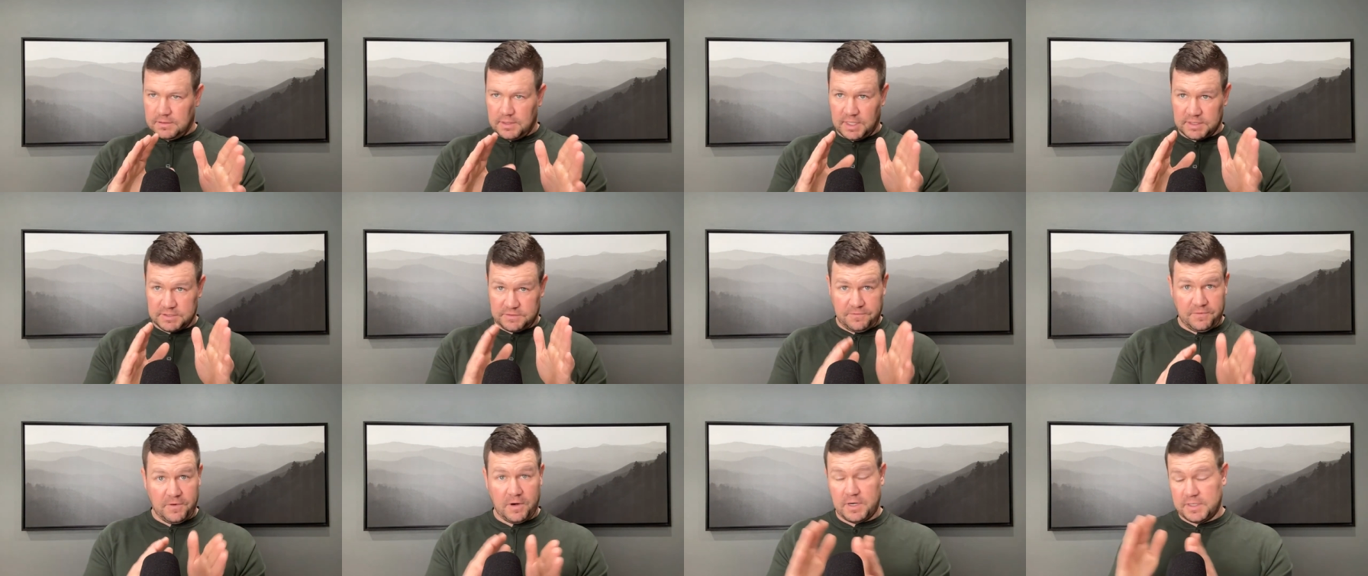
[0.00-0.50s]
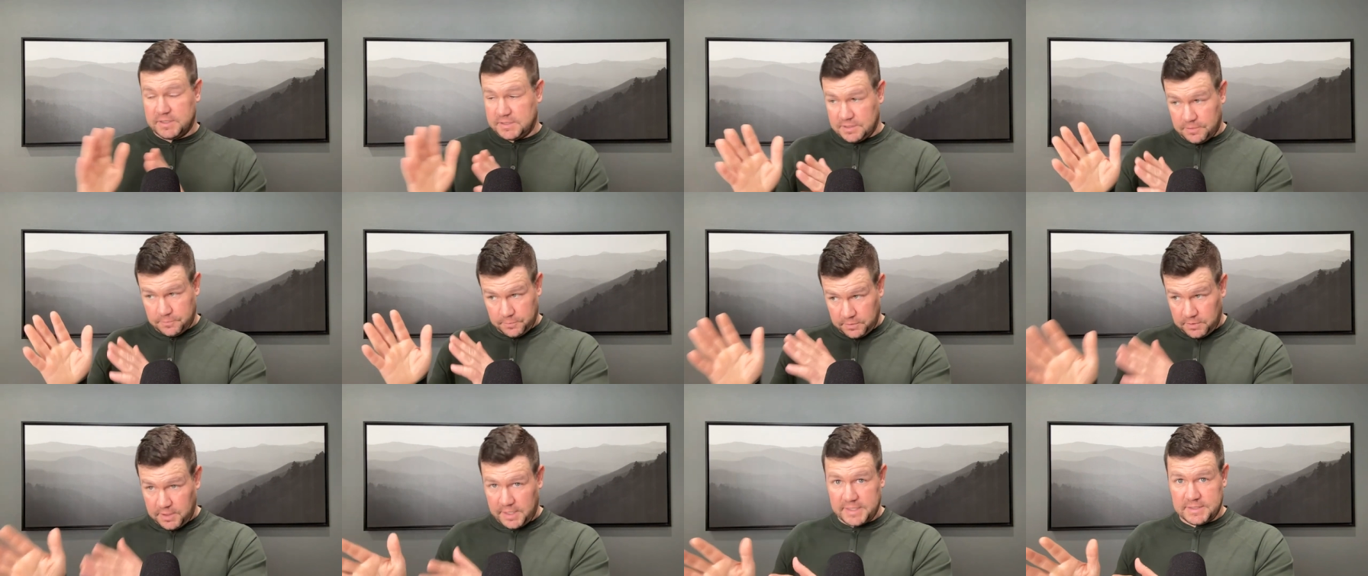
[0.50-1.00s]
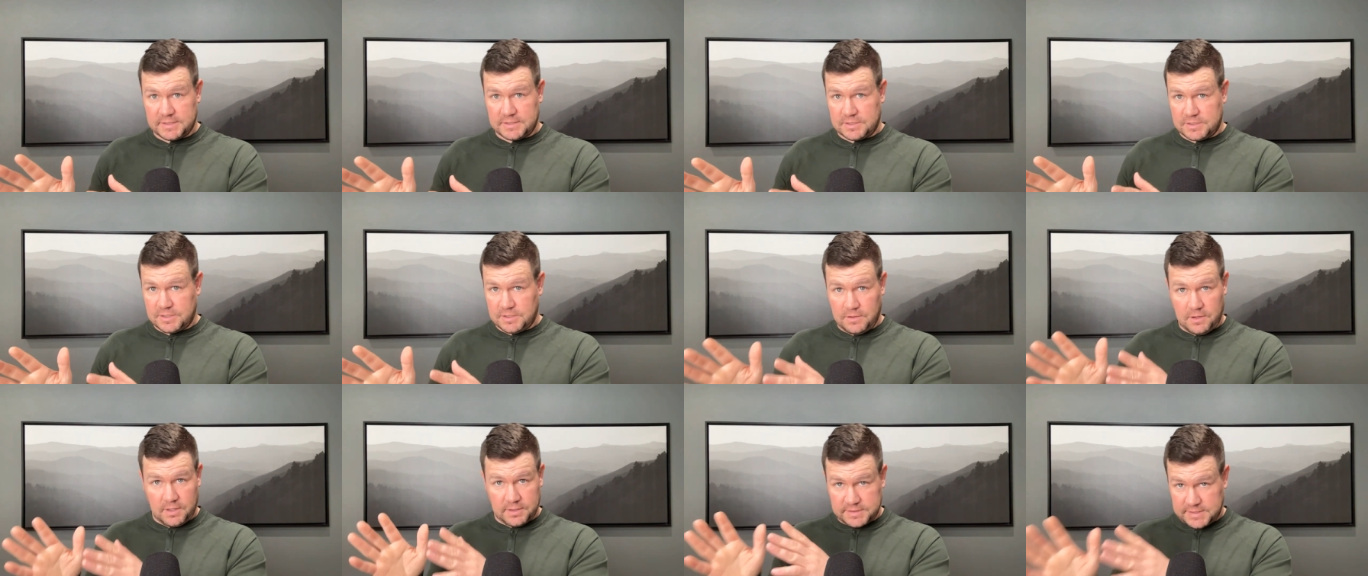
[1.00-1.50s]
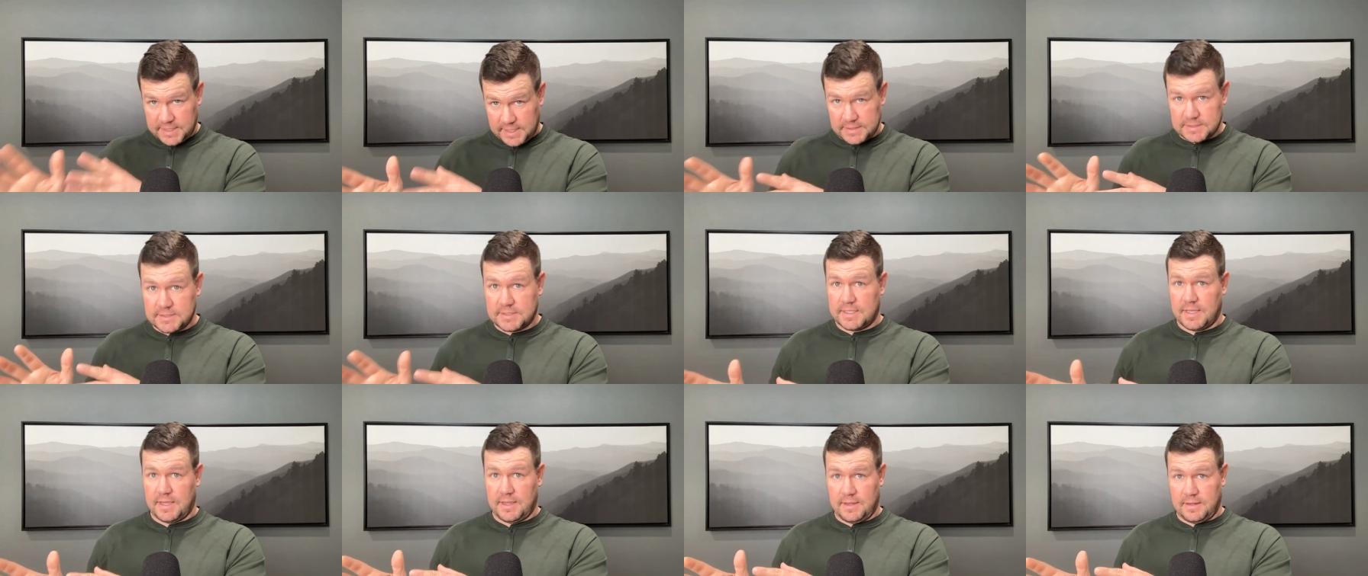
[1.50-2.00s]
as far as it relates to on
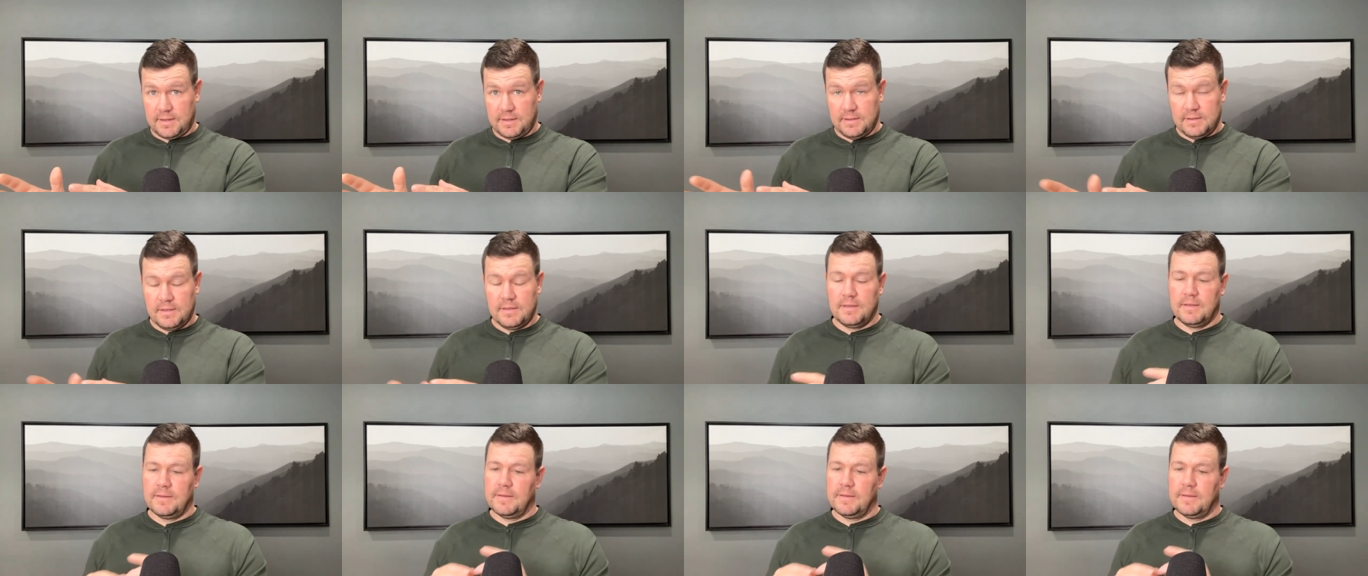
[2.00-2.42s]
test day,